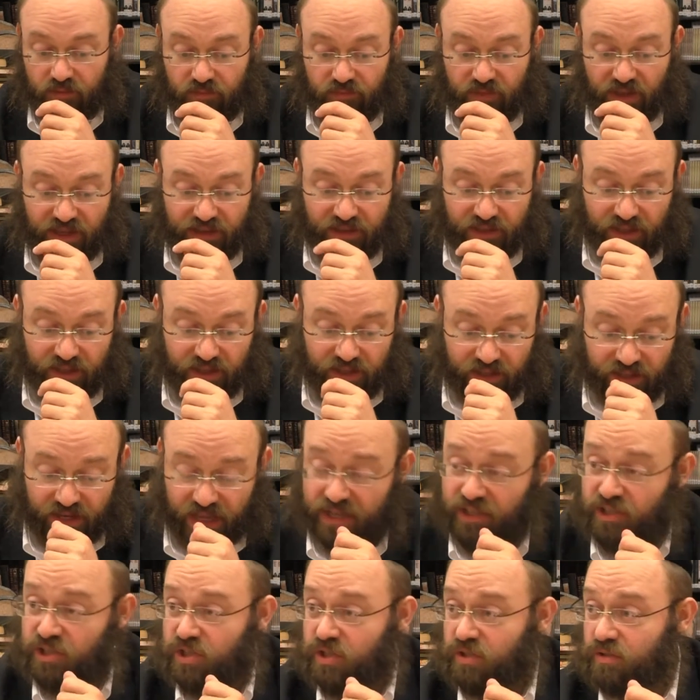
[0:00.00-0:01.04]
that the
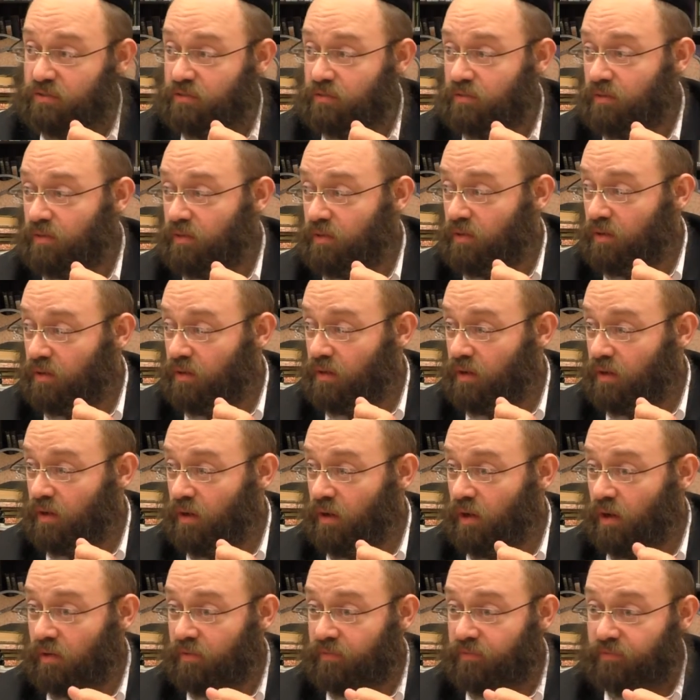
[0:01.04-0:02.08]
connection
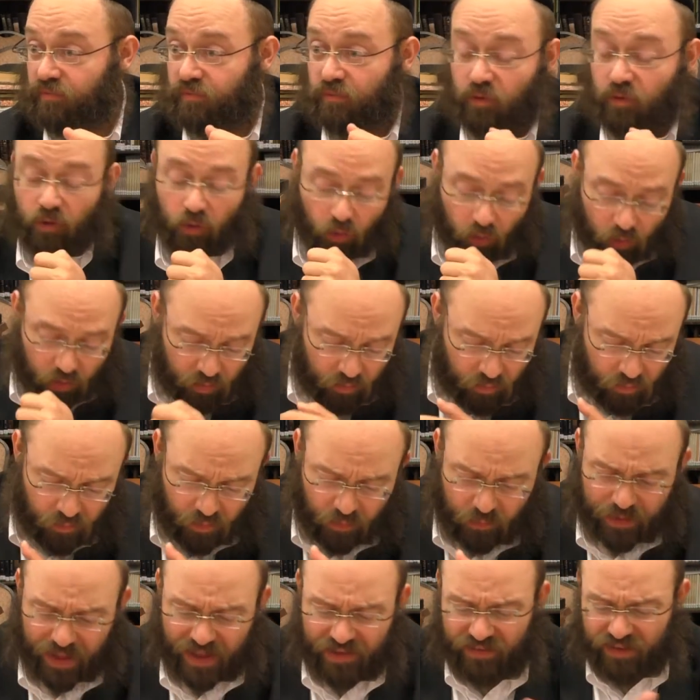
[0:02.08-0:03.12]
of all
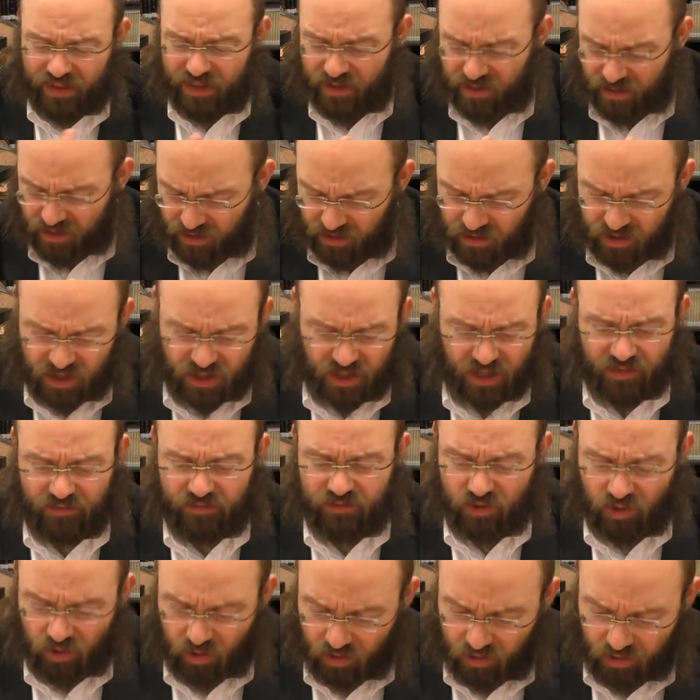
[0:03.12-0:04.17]
when we have Kiddush and
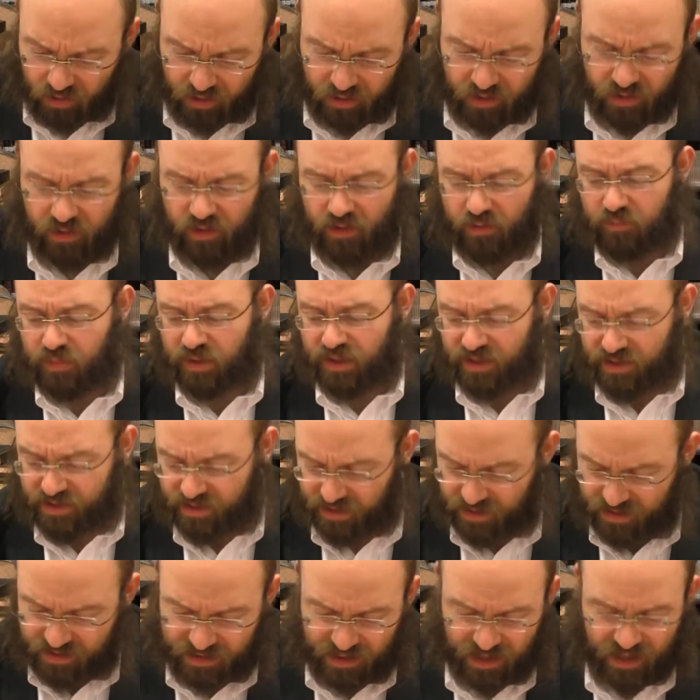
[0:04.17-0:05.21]
Havdalah, Bechis
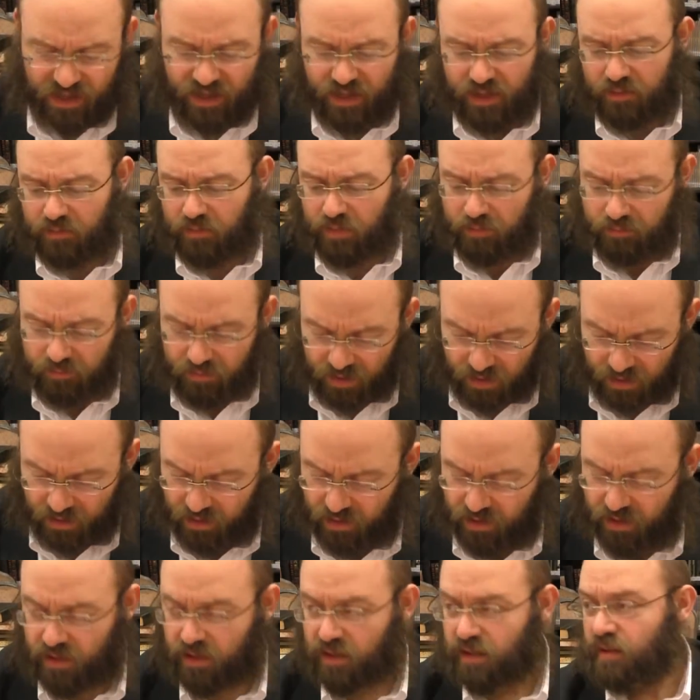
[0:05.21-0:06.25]
Chassanim, and
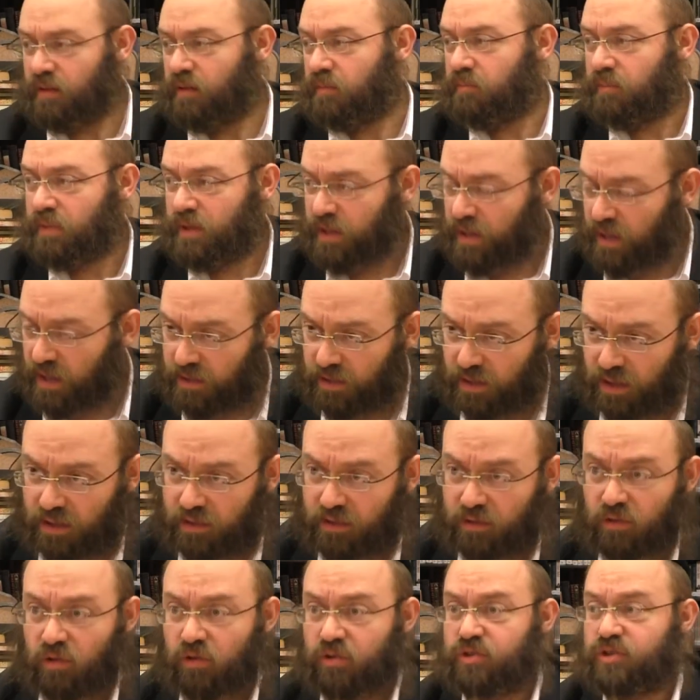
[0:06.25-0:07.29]
Mila, and, and
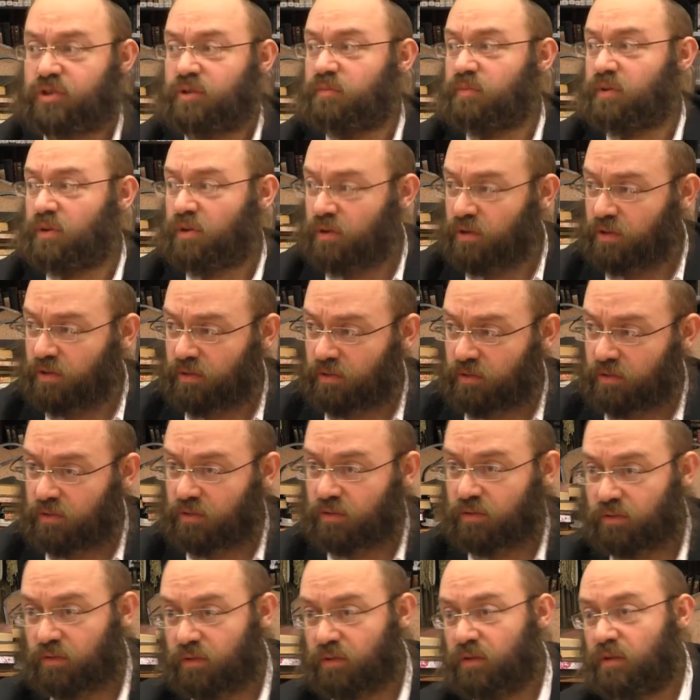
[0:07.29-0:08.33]
Kodesh
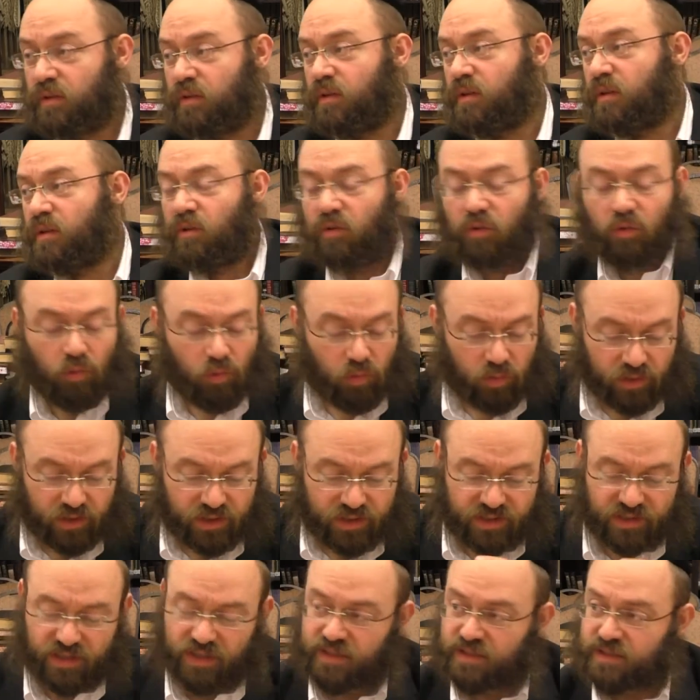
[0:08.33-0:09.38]
all
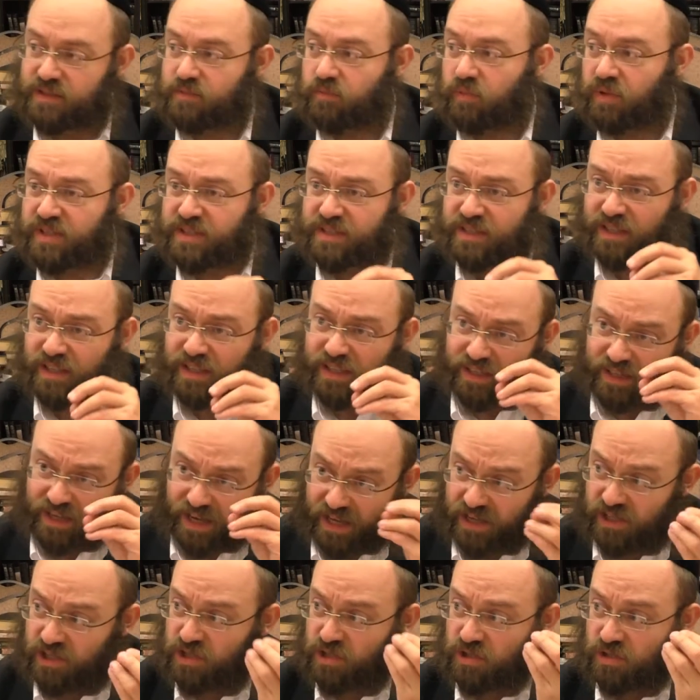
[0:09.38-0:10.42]
these things, what's the
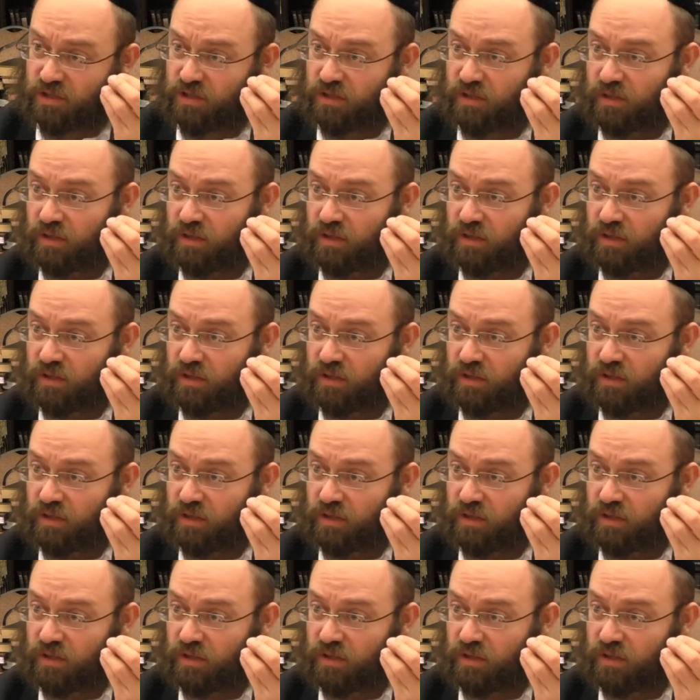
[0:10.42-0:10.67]
connection